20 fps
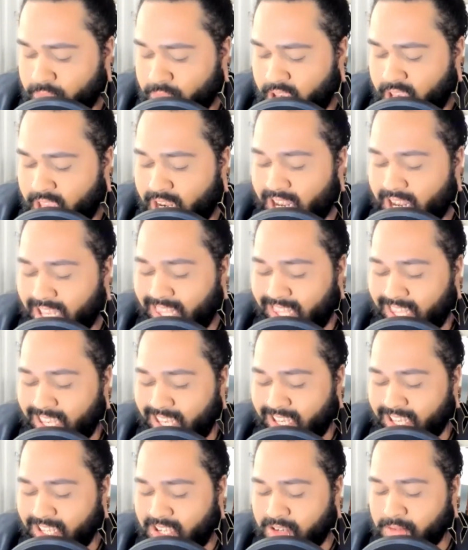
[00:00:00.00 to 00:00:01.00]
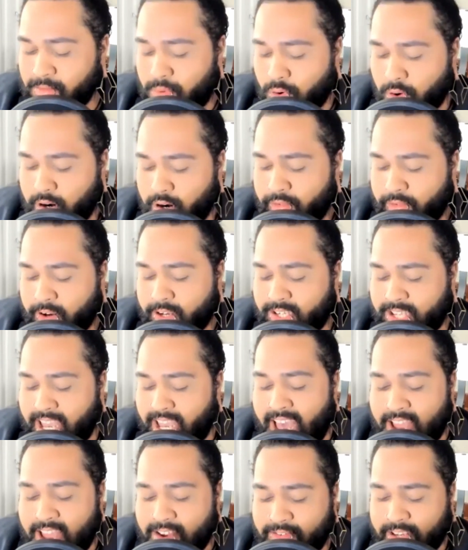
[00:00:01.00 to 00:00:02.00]
And I think it's important for us
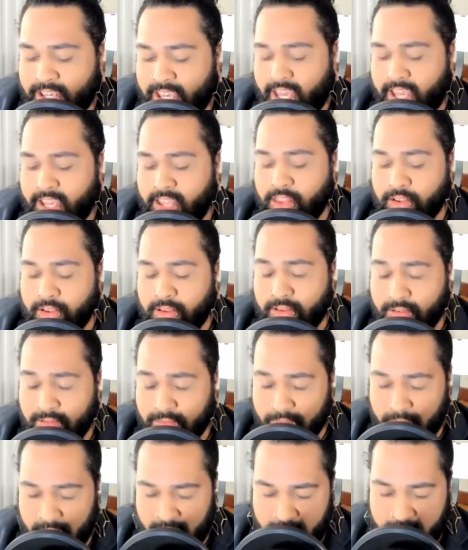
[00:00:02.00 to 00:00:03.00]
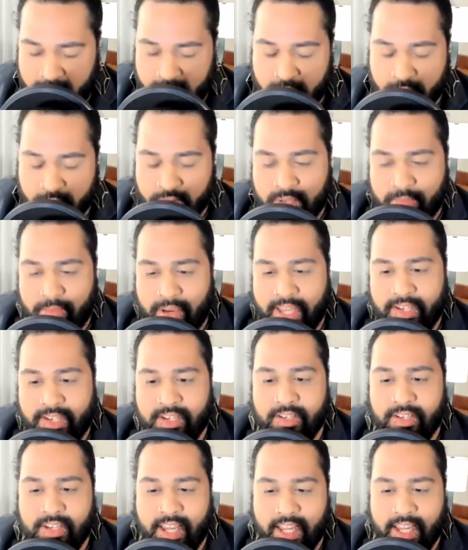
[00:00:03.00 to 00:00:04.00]
to advocate in being in those
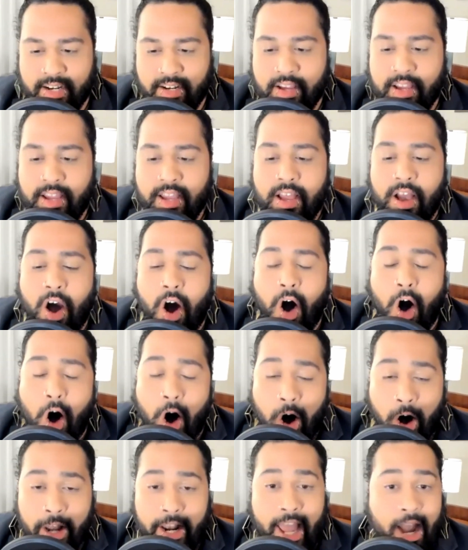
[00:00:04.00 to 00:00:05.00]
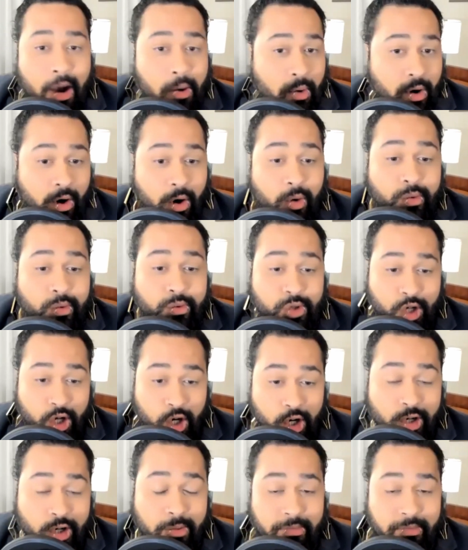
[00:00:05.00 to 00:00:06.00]
spaces and on our own
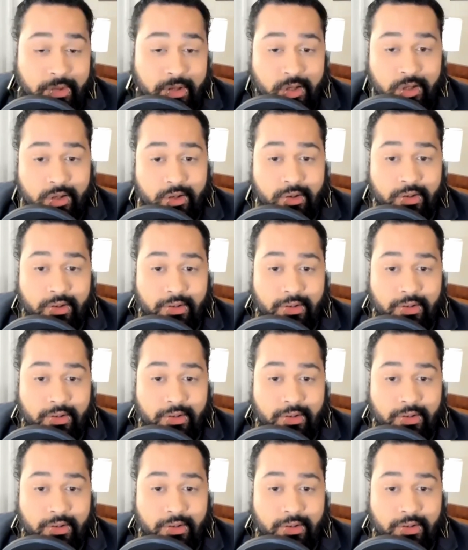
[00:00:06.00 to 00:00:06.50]
terms.